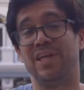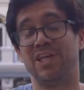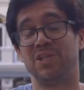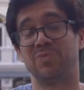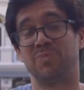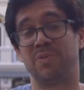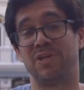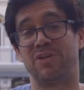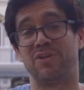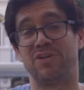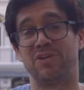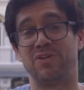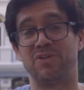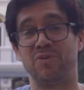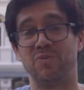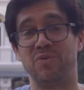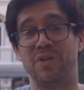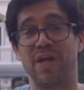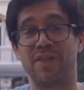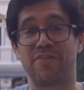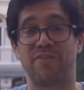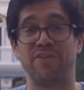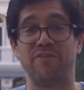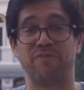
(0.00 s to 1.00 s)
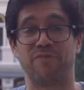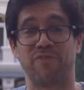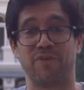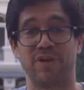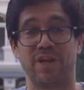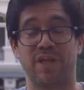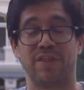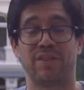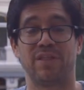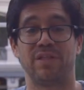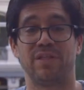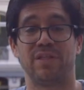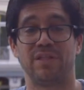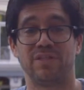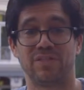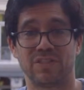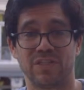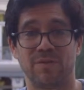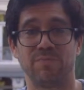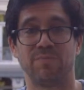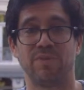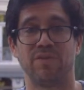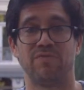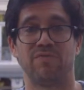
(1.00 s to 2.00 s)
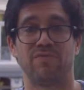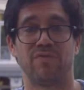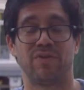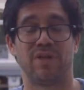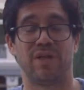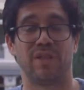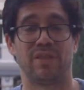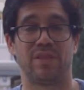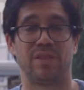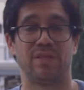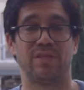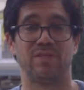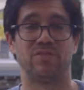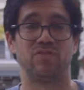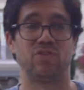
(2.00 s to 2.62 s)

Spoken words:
it's better to do nothing for nothing than something for nothing.